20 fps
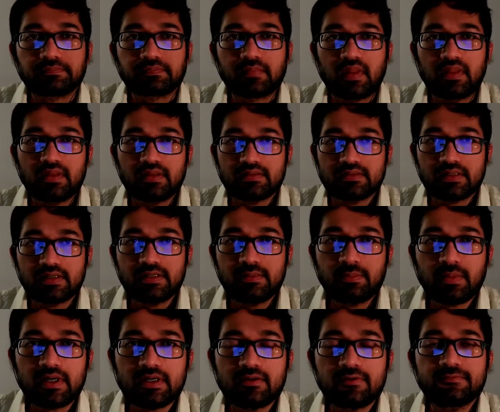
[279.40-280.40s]
In the third
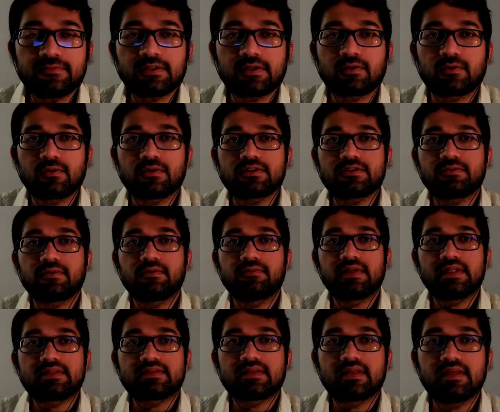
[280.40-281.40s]
part of the course, we
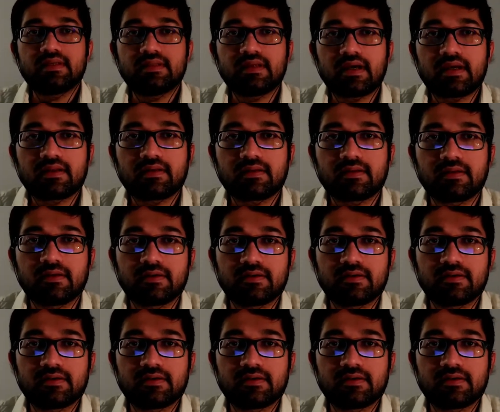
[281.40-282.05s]
will see that